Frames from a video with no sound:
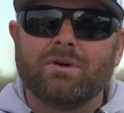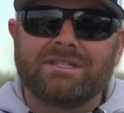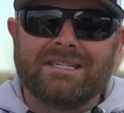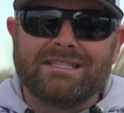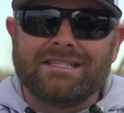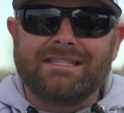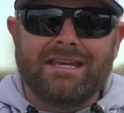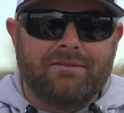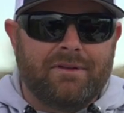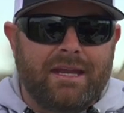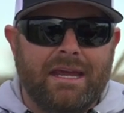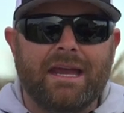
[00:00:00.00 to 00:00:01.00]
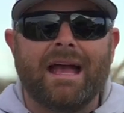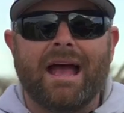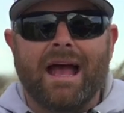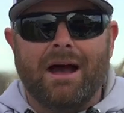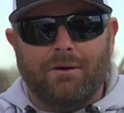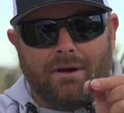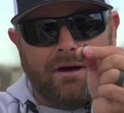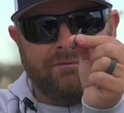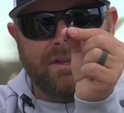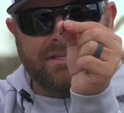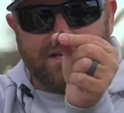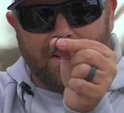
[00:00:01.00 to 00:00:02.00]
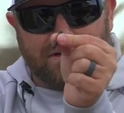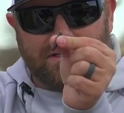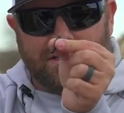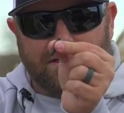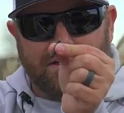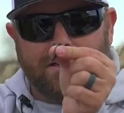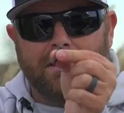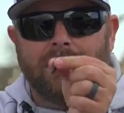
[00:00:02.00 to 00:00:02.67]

sensitivity out of the tungsten.